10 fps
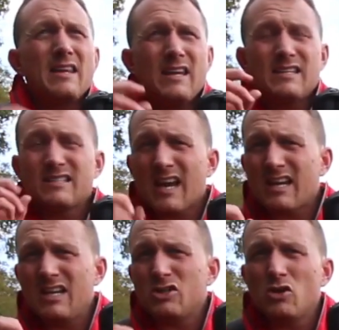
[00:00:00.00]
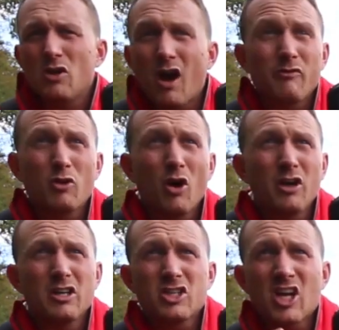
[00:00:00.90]
The second issue that I've
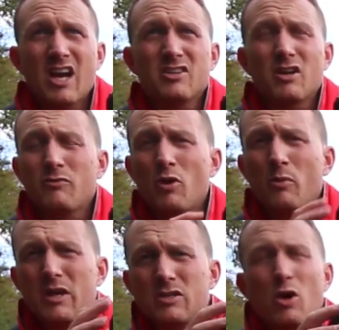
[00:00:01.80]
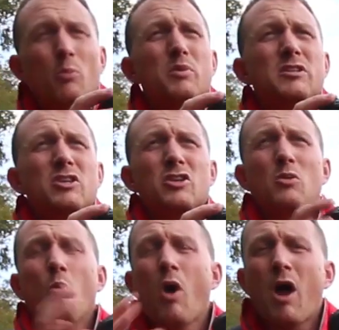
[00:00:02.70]
got, and the challenge that I've got with this
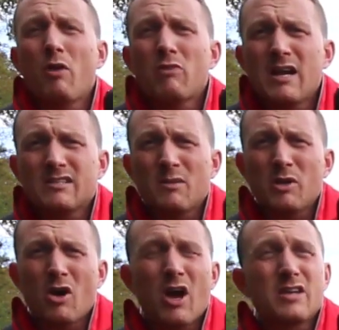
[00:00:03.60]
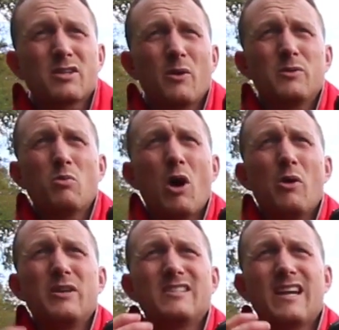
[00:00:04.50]
composition, and why I raised up the ISO as
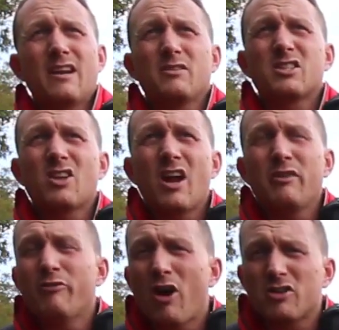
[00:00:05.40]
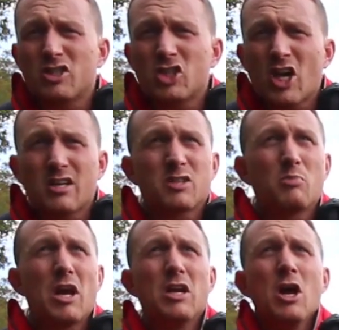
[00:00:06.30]
well, is to get a slightly faster shutter
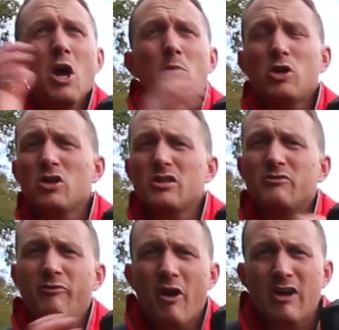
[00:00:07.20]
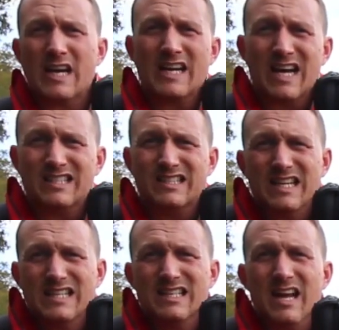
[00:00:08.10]
speed because it's very
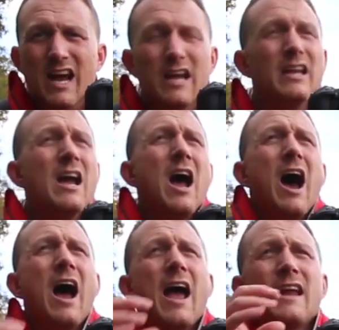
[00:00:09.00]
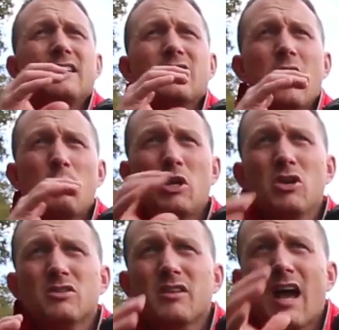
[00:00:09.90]
gusty today, and
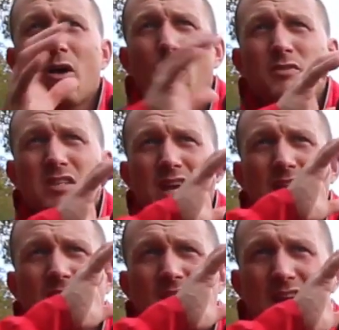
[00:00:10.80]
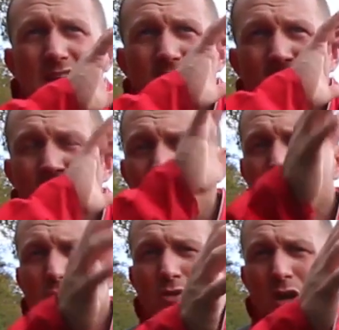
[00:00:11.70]
because of that, obviously the
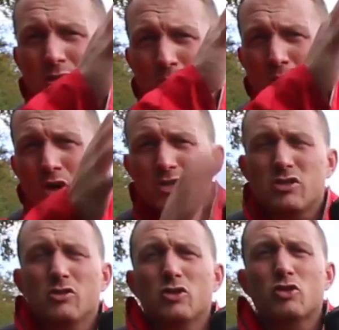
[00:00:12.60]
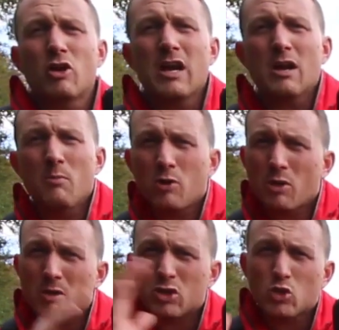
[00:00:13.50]
leaves and the branches on the tree are going
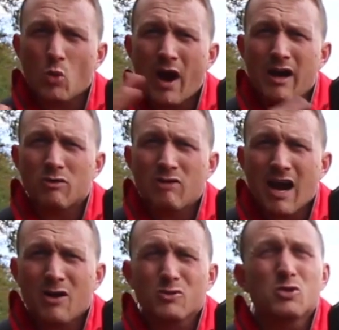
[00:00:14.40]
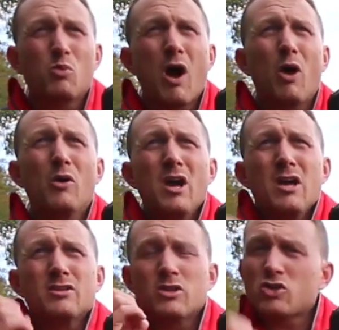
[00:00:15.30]
to be swaying around as well,
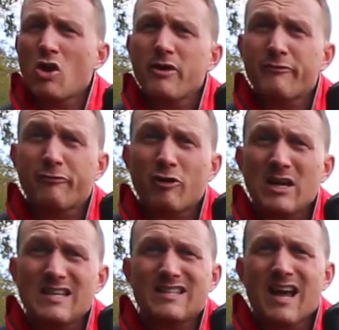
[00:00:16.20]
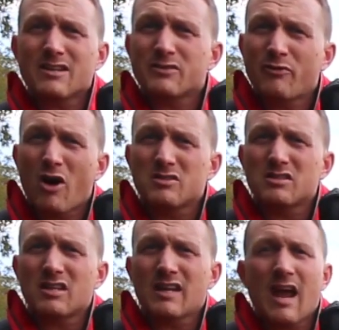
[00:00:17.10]
so it's trying to freeze that as
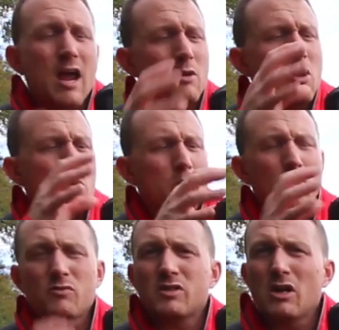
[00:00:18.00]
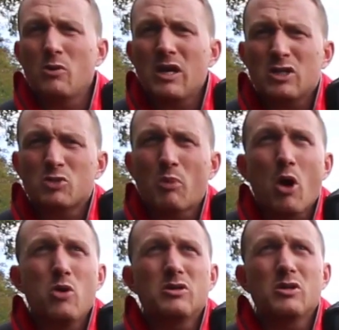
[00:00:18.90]
fast as I can, but also
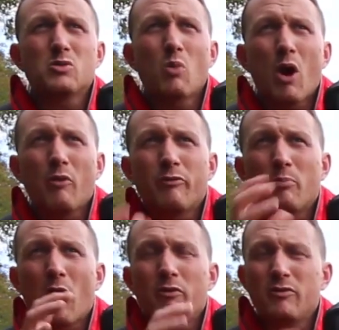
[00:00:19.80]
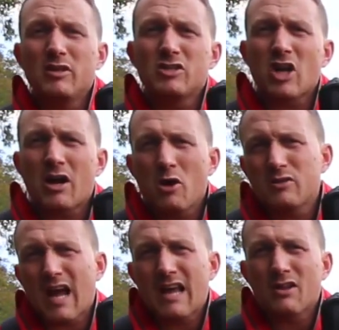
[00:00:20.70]
exposing as well for both the
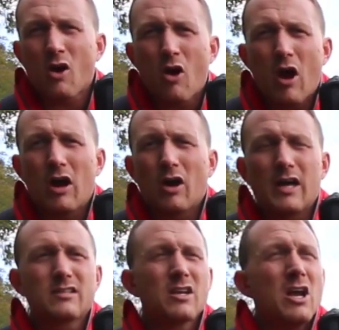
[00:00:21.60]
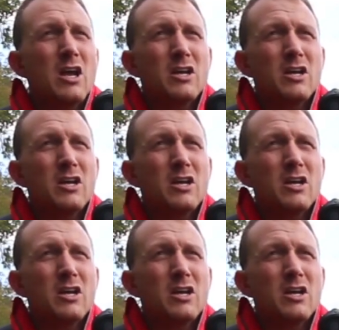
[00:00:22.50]
shadows and the highlights.